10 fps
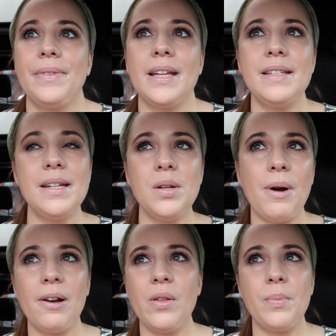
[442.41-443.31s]
it's in the
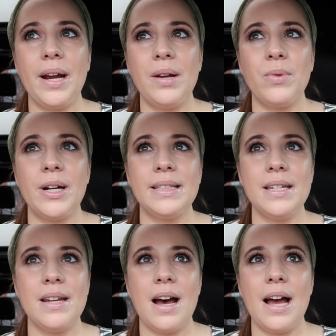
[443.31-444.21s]
part of the brain where
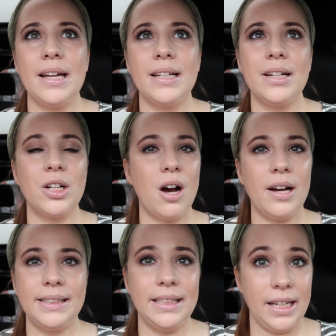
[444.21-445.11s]
it's not going to
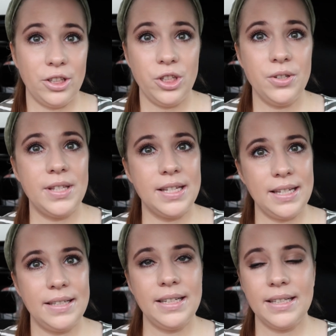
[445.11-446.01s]
cause any issues, the
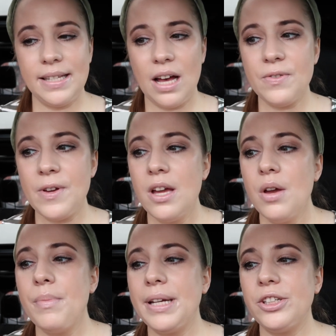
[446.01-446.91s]
cyst itself,
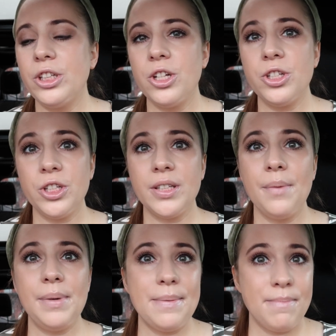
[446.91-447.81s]
but it just
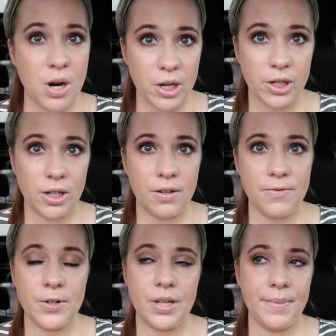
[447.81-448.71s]
can be a marker
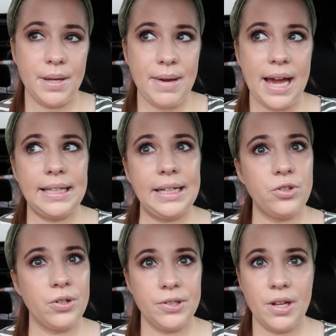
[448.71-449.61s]
for something bad
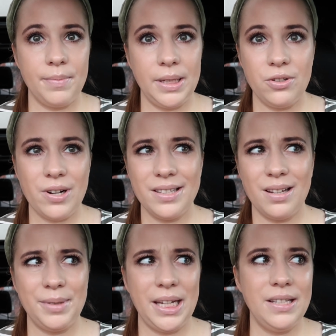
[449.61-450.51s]
like
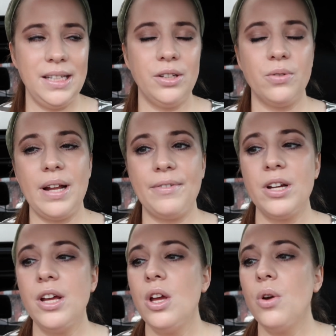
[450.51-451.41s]
trisomy 18 or
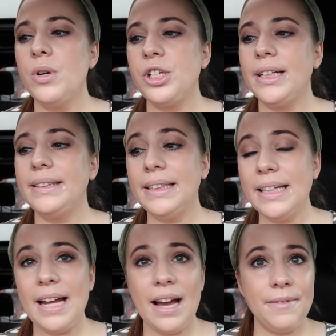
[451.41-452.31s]
whatever, which I
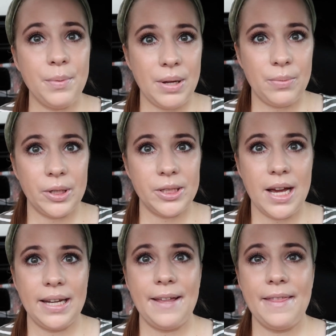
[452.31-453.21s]
did have the blood work
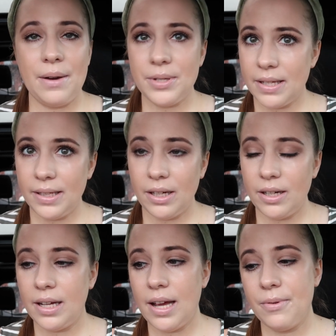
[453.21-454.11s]
done and that was
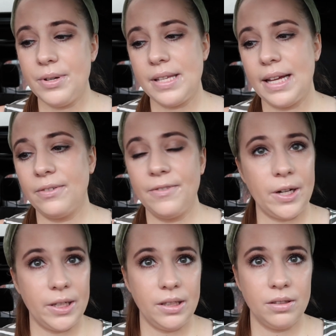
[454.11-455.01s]
clear. I was like
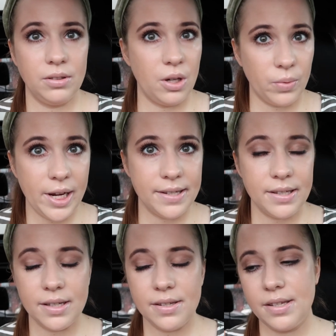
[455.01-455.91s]
very low
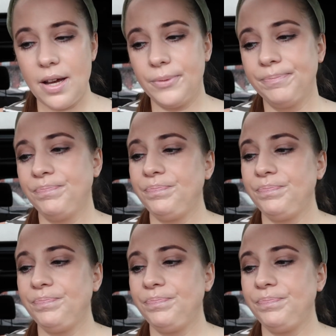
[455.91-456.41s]
risk. So